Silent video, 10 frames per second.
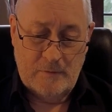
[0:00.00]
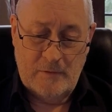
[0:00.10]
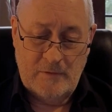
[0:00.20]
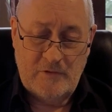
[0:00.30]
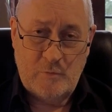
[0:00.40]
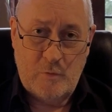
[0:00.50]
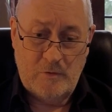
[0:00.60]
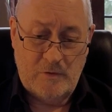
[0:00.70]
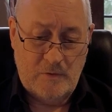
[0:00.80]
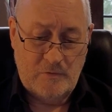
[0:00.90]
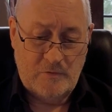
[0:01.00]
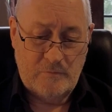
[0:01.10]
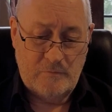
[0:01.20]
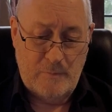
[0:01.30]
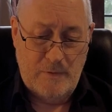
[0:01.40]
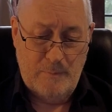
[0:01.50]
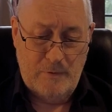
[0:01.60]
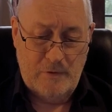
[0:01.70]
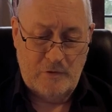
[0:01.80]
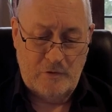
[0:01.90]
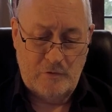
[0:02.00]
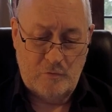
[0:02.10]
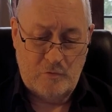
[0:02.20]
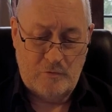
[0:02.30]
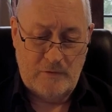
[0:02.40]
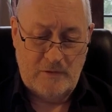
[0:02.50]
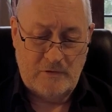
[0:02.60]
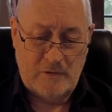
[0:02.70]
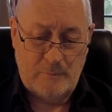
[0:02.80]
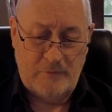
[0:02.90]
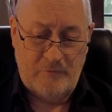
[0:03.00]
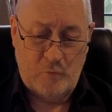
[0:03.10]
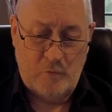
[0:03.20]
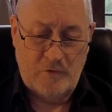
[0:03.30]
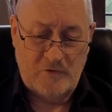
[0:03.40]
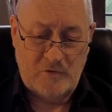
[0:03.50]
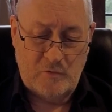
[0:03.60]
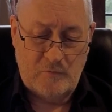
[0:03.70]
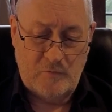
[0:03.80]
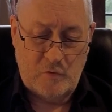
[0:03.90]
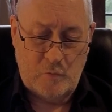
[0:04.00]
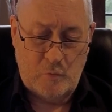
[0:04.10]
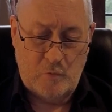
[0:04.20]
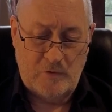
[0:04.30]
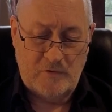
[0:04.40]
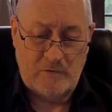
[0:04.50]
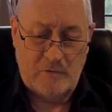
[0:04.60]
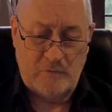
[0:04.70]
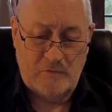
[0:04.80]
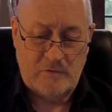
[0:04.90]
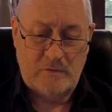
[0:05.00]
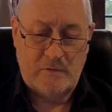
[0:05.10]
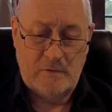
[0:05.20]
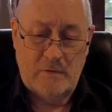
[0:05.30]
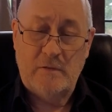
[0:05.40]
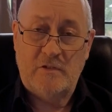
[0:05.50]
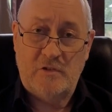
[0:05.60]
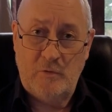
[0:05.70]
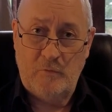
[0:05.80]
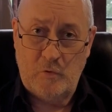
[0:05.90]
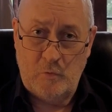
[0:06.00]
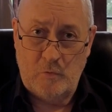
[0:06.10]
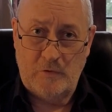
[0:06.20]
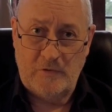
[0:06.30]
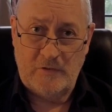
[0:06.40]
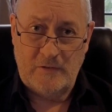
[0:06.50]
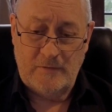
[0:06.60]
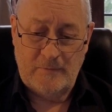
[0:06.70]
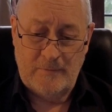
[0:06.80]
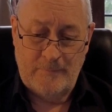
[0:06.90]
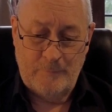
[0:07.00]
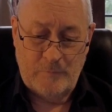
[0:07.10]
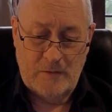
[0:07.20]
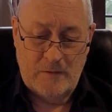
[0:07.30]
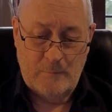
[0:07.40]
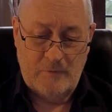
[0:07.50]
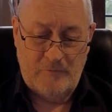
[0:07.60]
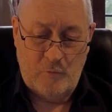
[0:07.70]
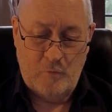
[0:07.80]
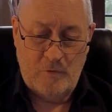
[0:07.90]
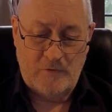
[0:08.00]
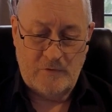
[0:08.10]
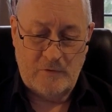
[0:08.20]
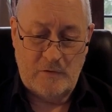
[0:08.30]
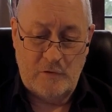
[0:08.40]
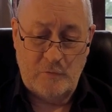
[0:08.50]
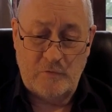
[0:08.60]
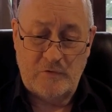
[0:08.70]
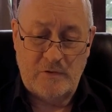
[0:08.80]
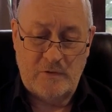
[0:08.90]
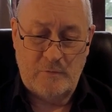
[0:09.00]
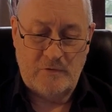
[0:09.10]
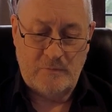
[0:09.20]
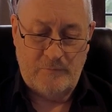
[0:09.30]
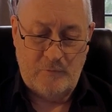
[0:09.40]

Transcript: and this quote goes, "Remember your Creator before the silver cord is loosed." The silver cord, you see, before it's loosed. In other words,